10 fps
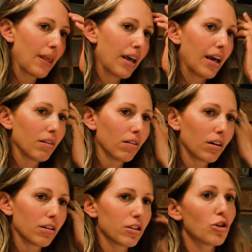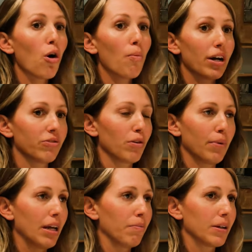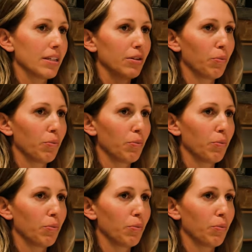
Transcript: and learned so much from him, because he's